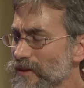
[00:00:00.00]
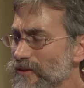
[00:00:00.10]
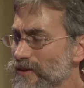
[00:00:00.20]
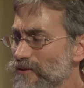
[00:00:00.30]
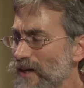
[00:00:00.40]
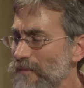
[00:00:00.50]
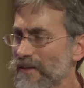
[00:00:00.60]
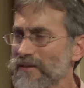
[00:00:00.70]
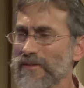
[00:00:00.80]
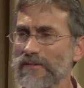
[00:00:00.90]
you're describing
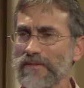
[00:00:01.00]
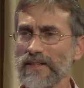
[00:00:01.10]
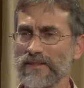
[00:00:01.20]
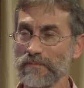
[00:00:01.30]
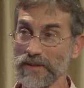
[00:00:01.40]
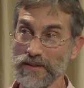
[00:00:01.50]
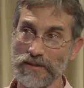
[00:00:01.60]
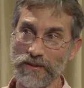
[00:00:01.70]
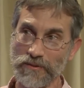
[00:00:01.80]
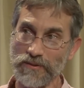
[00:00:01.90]
here is very fascinating because this
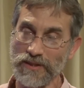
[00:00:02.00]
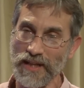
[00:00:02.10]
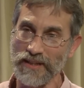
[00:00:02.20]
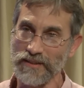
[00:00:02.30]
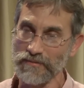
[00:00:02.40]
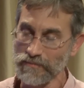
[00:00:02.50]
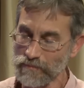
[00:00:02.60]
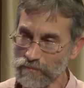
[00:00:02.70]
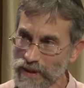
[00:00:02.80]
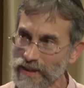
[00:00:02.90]
little tiny
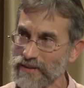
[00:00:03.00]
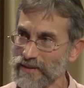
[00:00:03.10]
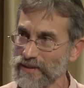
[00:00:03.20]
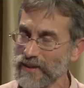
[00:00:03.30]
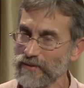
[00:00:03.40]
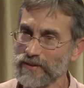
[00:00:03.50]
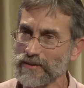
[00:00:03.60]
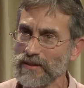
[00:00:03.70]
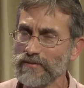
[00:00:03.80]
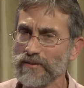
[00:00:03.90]
piece that you
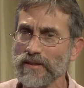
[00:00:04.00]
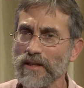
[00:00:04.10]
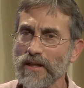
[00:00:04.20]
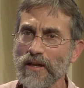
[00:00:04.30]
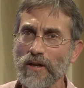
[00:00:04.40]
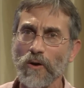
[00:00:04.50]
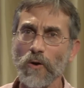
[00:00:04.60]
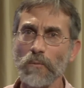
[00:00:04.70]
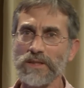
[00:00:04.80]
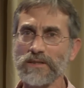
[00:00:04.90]
discovered
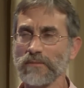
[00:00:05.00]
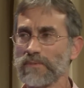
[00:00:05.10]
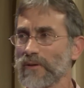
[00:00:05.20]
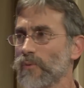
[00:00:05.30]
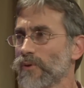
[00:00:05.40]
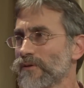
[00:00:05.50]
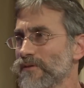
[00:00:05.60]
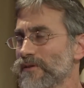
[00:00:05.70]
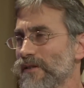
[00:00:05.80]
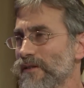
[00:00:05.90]
opens up a
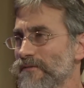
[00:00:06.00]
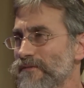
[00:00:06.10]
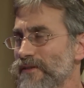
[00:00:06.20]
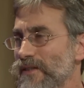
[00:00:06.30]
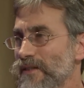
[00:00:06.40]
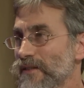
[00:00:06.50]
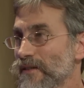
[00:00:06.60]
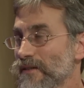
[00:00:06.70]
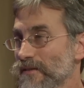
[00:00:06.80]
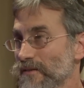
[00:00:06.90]
world of
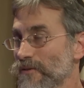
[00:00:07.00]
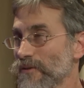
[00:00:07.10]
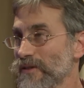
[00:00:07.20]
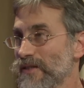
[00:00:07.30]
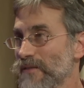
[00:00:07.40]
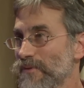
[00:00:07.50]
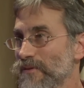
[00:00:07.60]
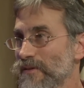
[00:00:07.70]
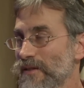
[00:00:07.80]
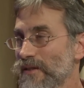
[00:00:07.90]
the Holy
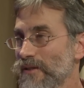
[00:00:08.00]
Temple,